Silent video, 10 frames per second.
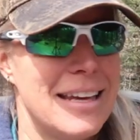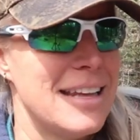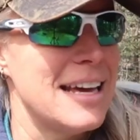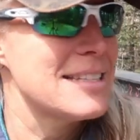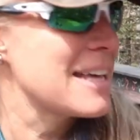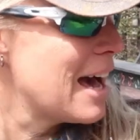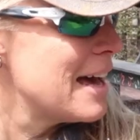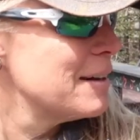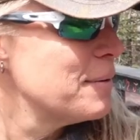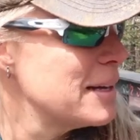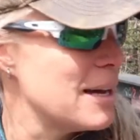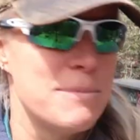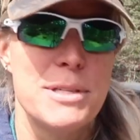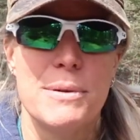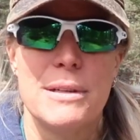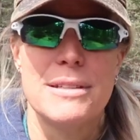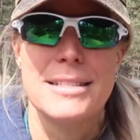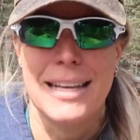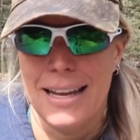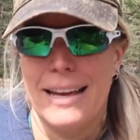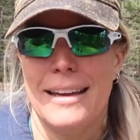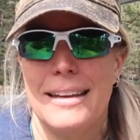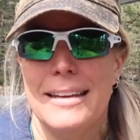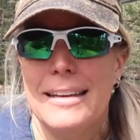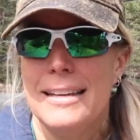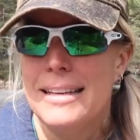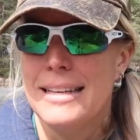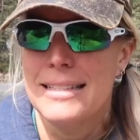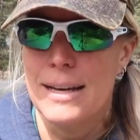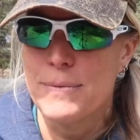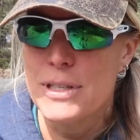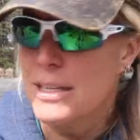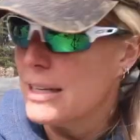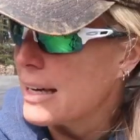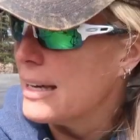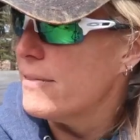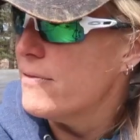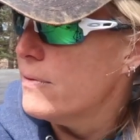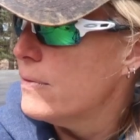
And that's kind of what I'm doing today, is I'm just gonna kind of